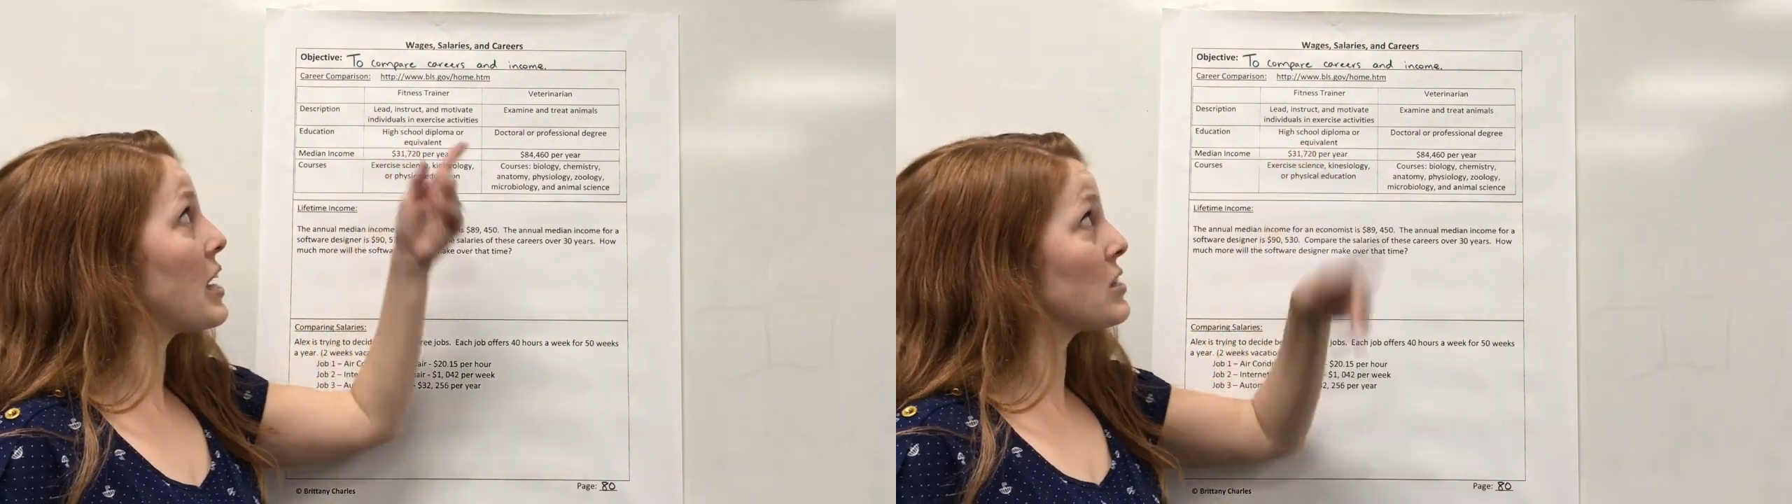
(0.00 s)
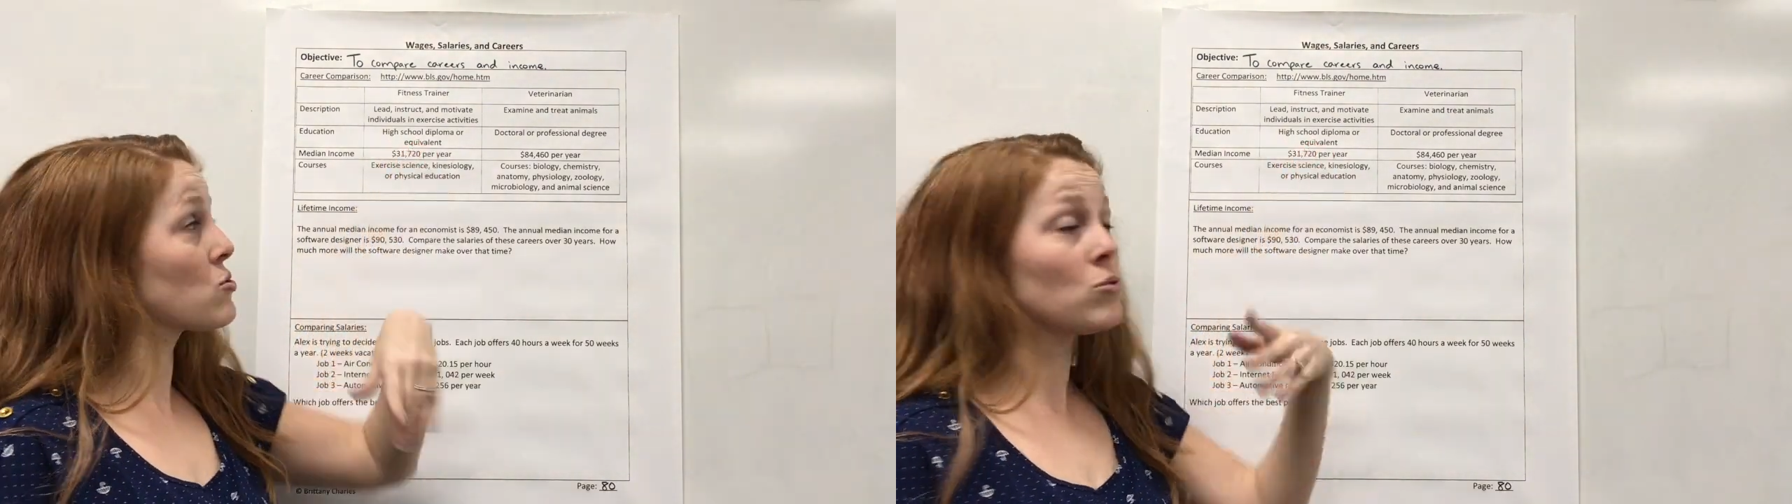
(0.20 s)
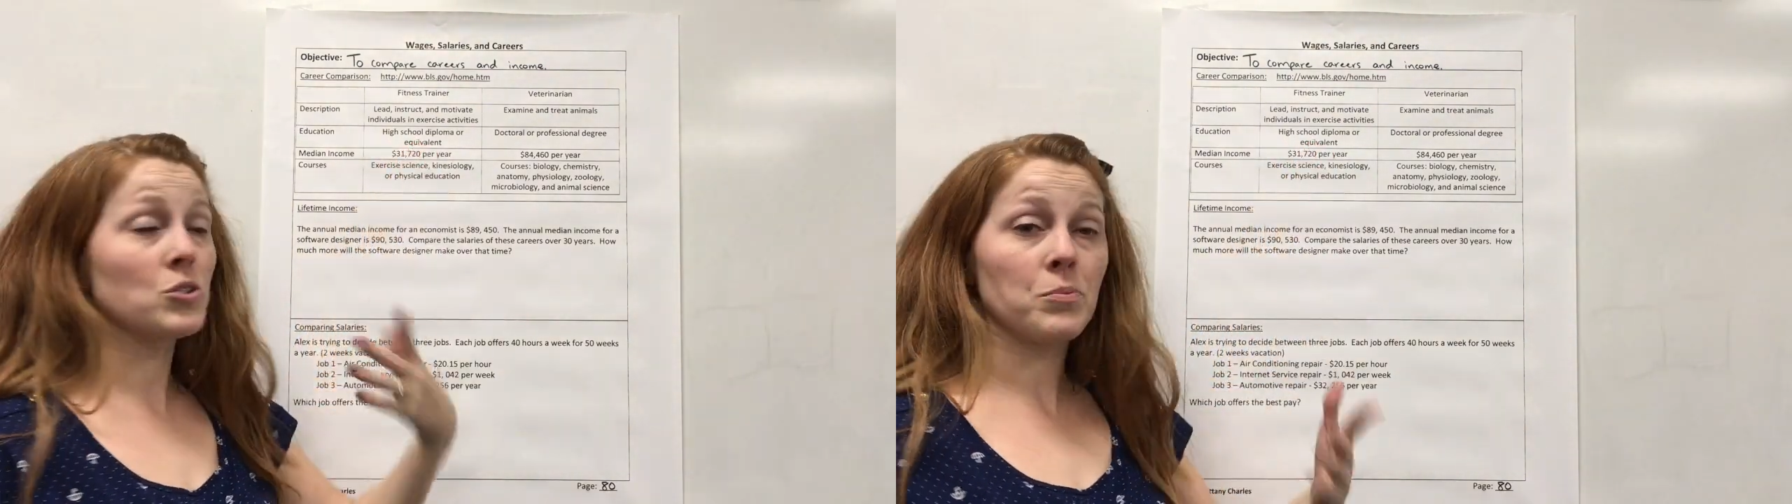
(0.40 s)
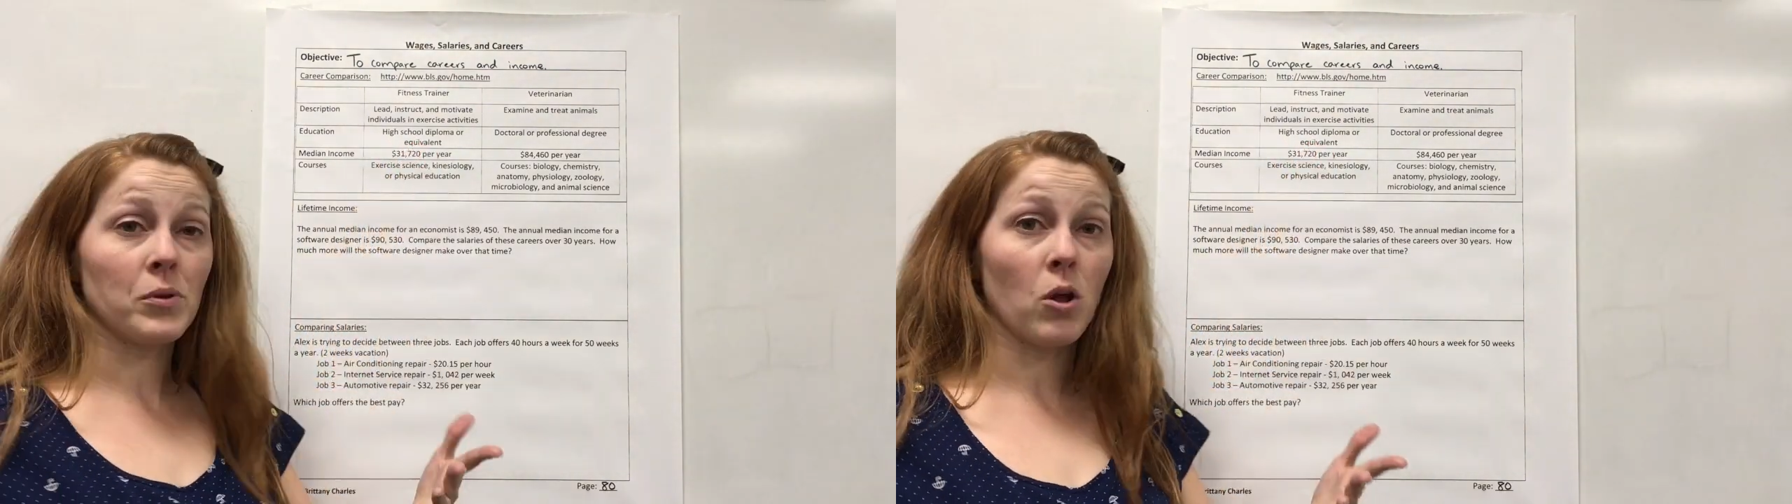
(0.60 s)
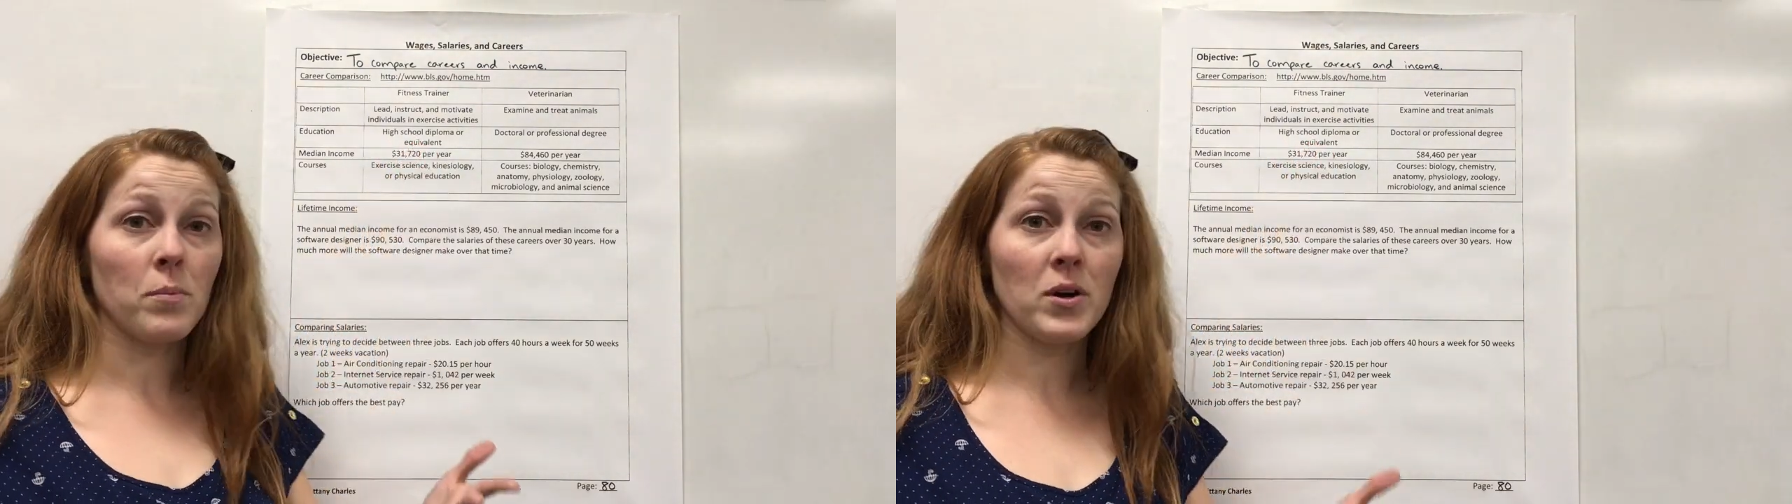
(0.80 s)
high school
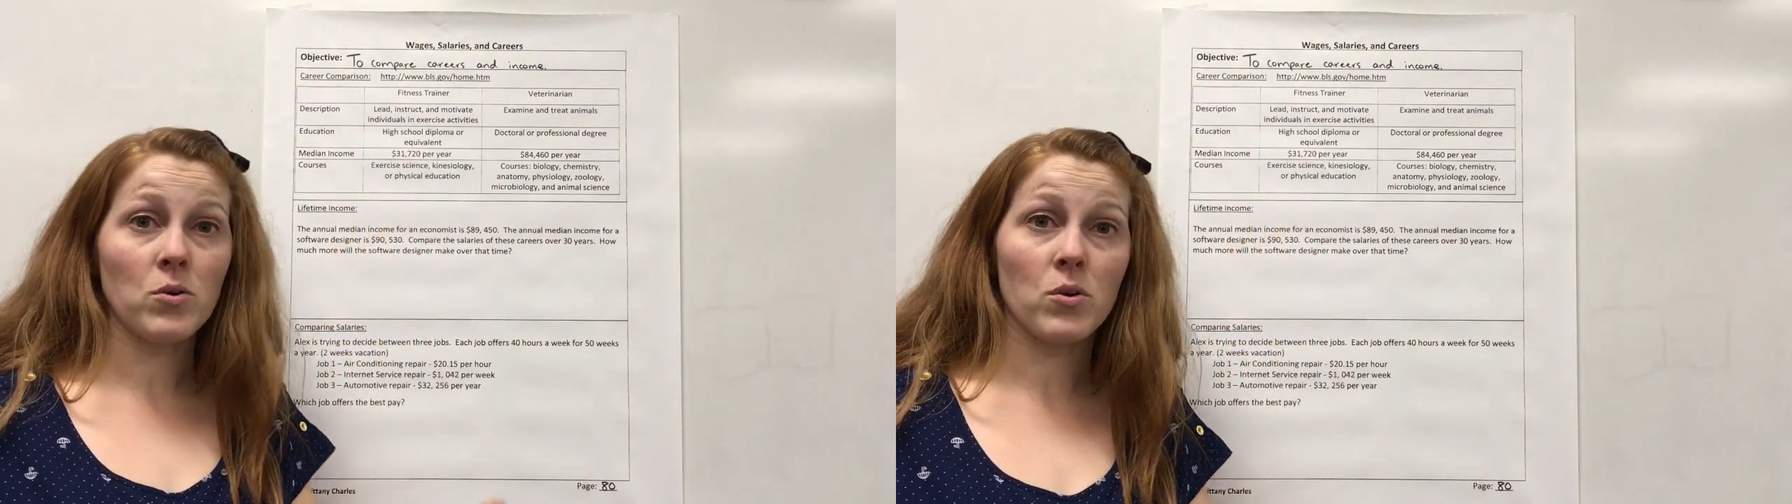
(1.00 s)
diploma